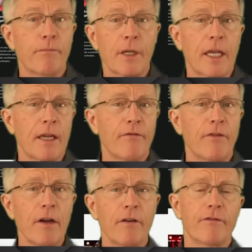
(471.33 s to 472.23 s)
became
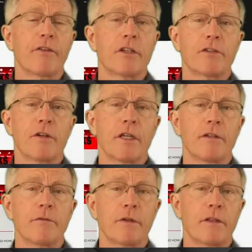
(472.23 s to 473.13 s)
very
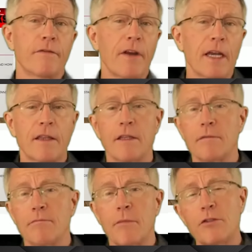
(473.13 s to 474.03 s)
frustrated with the fact that
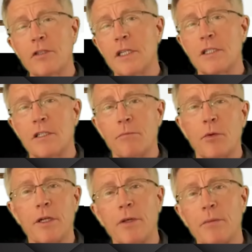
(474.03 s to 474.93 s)
most things that
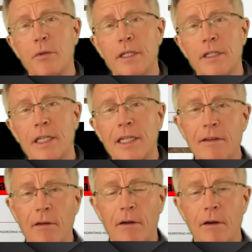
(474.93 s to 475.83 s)
bring people into the
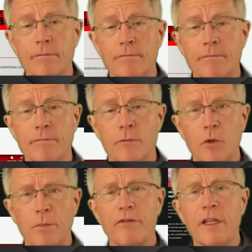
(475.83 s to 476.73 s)
ER were
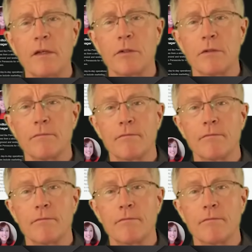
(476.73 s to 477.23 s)
preventable,